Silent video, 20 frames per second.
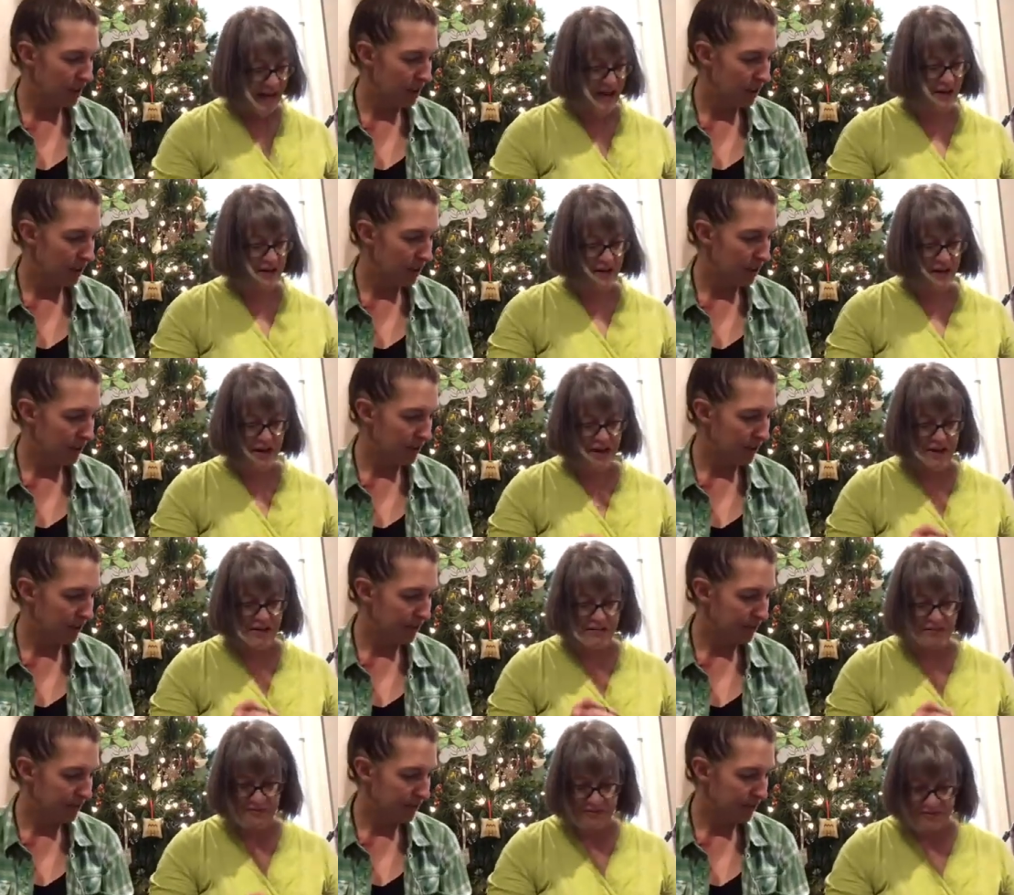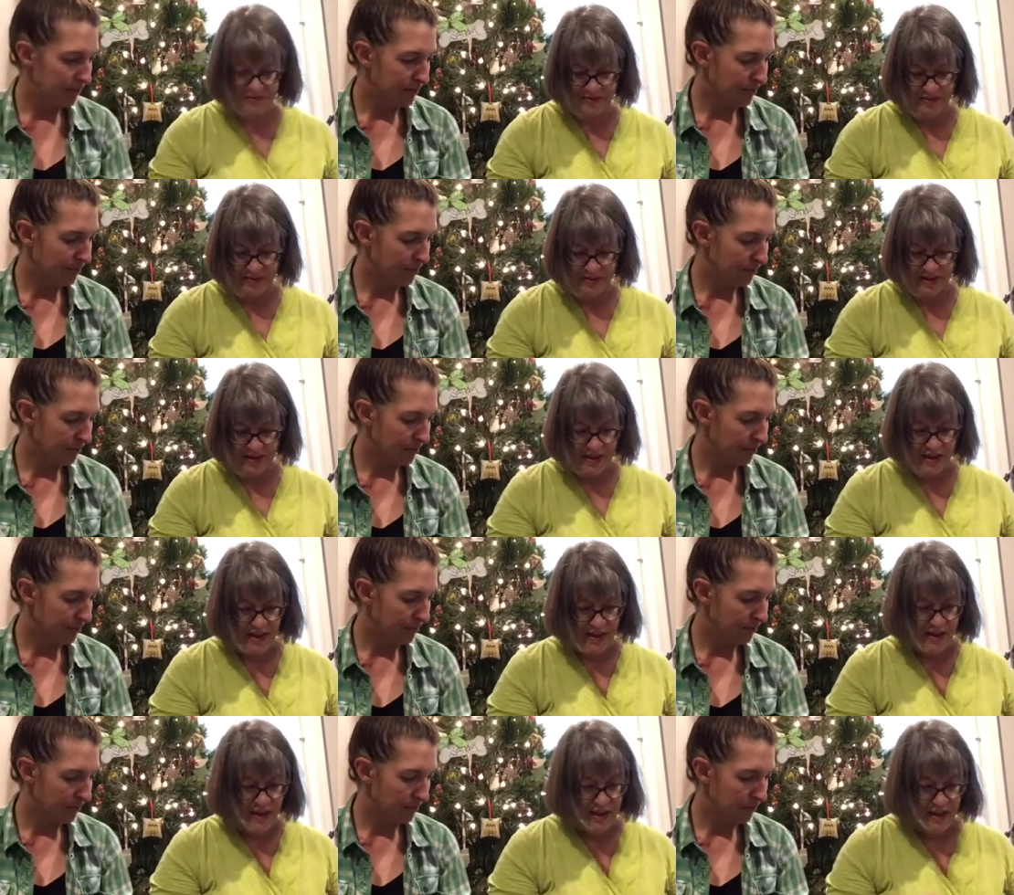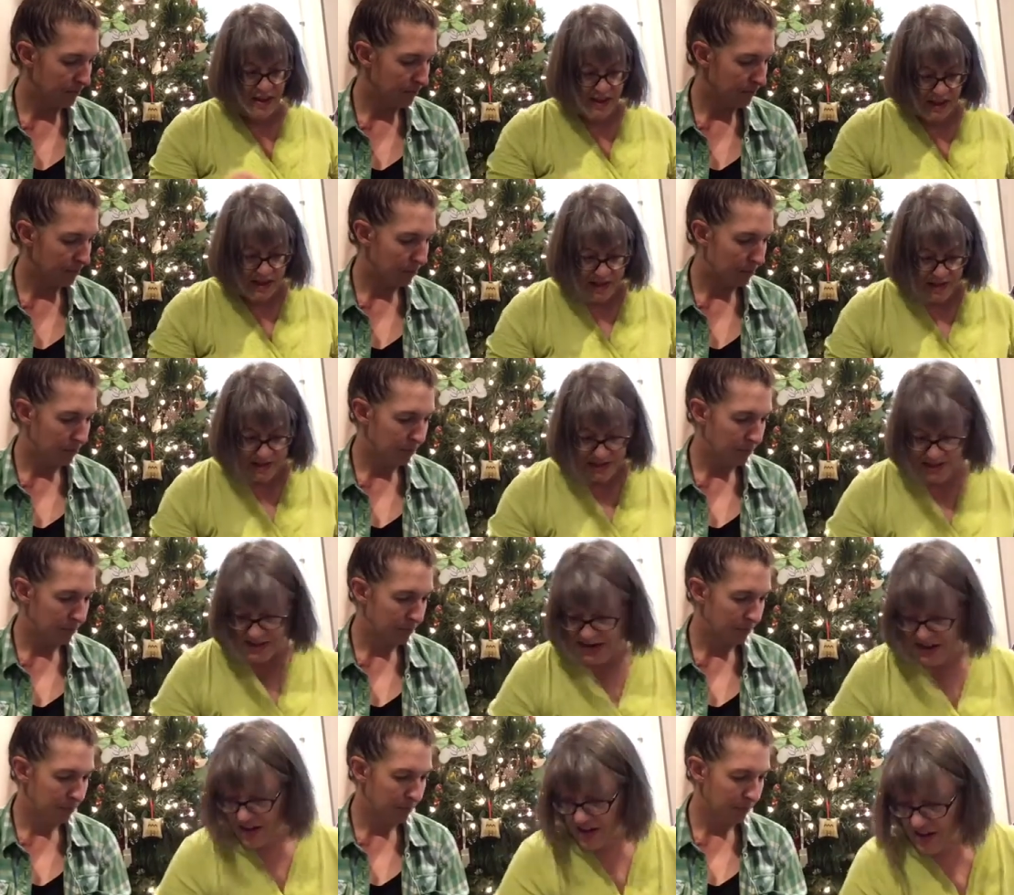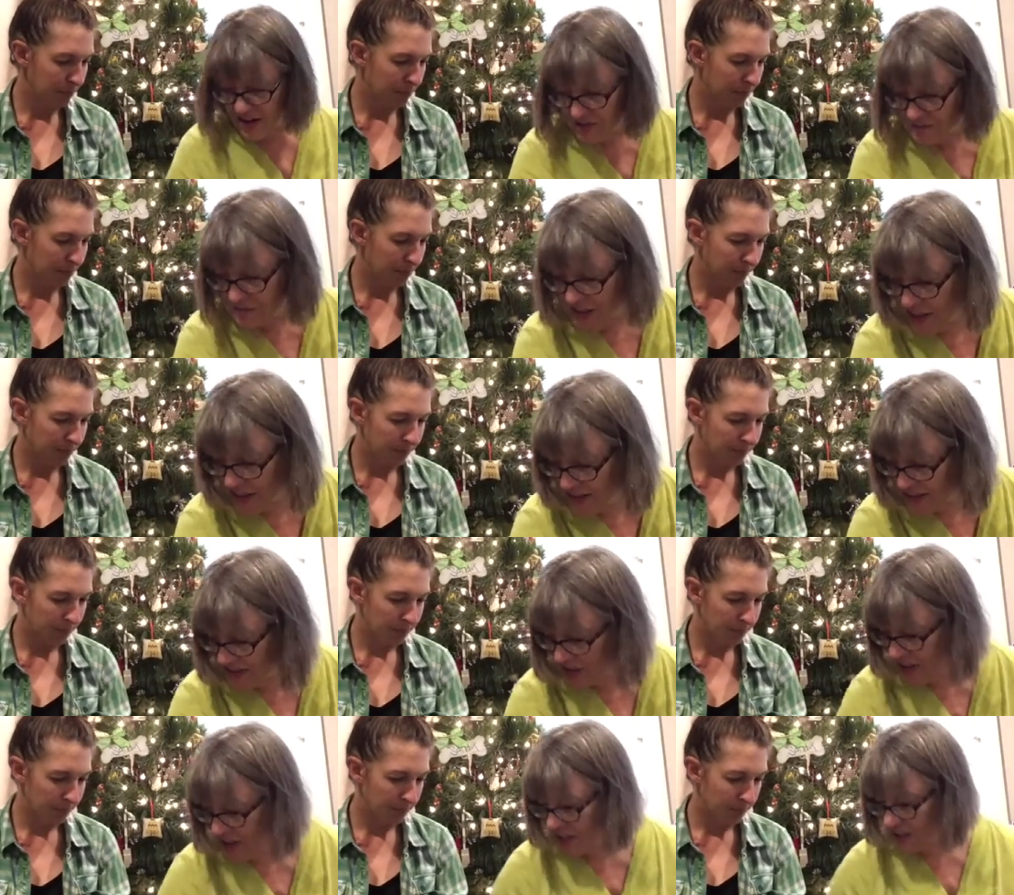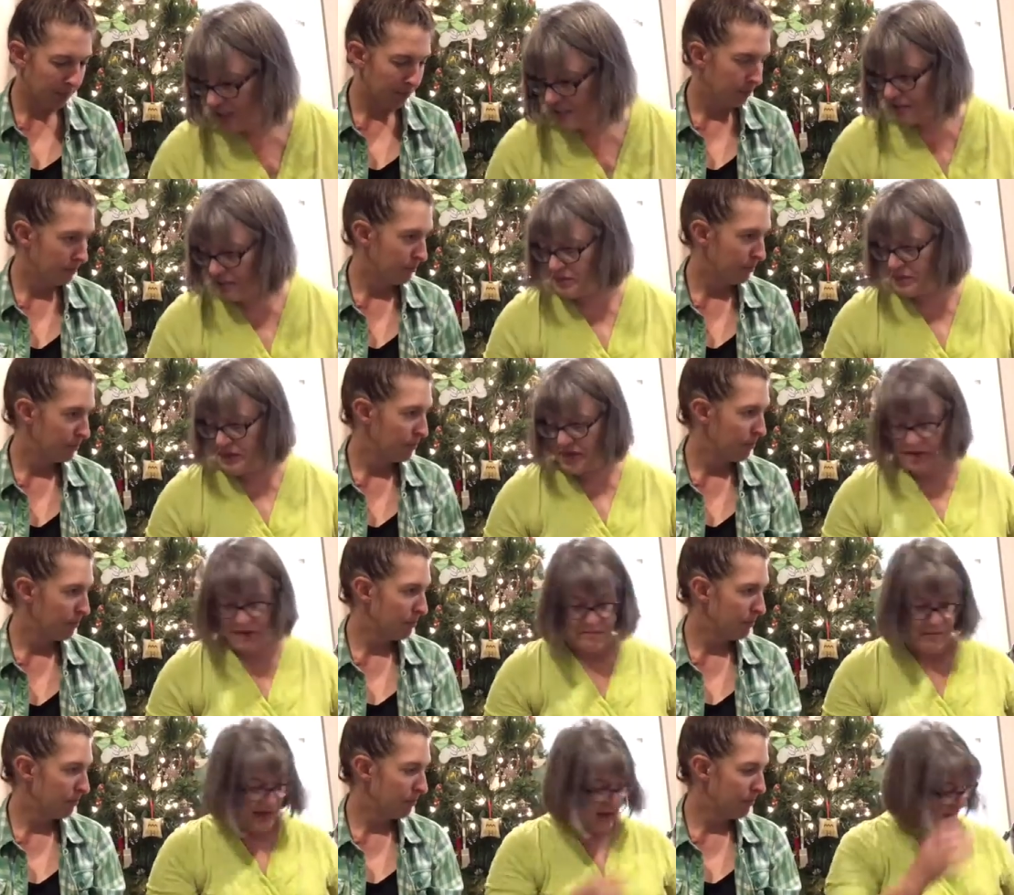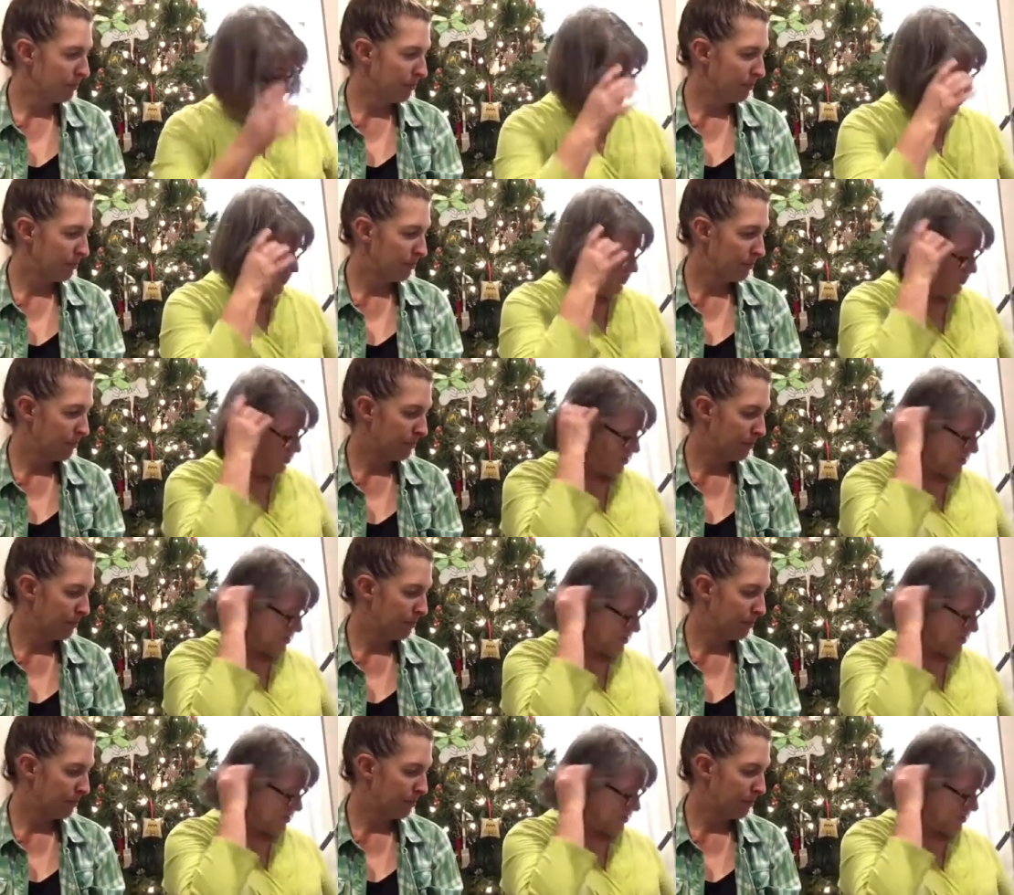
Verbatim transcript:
Speaker 1: Okay. Now I'm going to talk a little bit about new